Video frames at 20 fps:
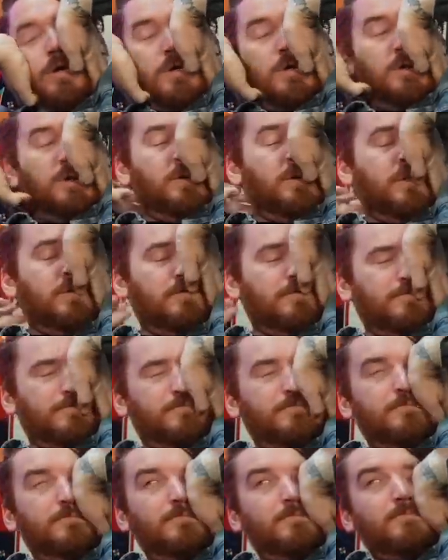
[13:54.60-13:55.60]

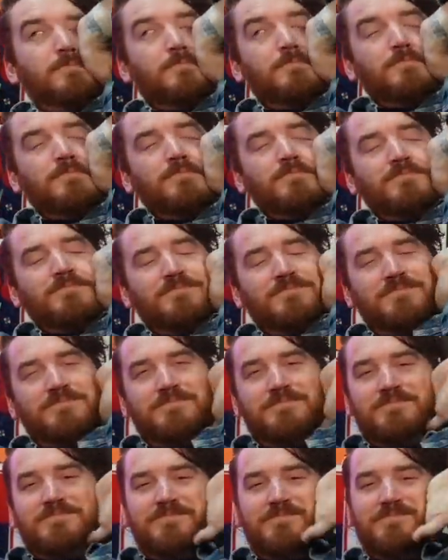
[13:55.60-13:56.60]

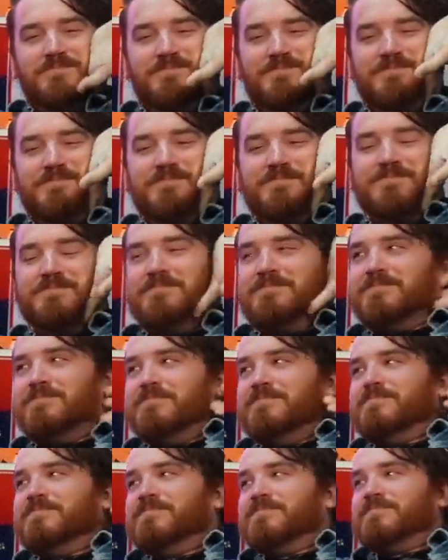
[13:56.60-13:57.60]

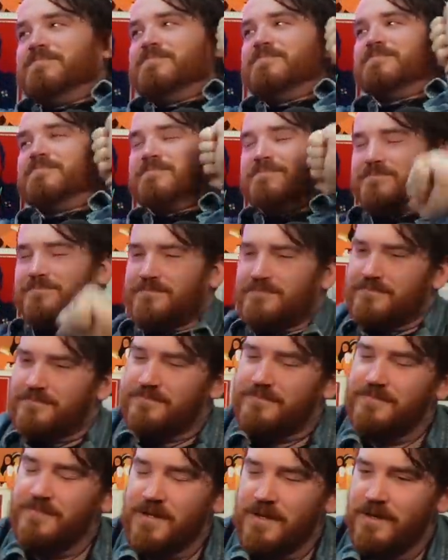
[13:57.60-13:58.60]

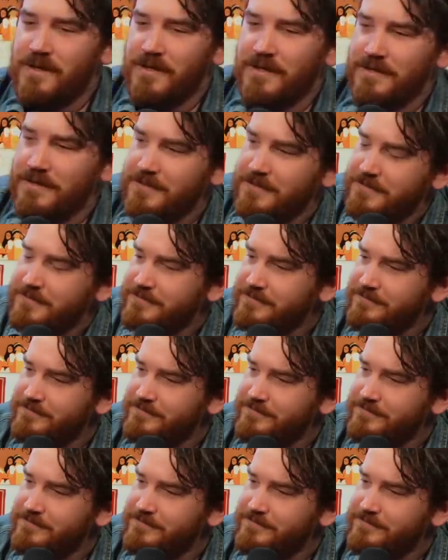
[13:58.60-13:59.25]
The person shown says nothing.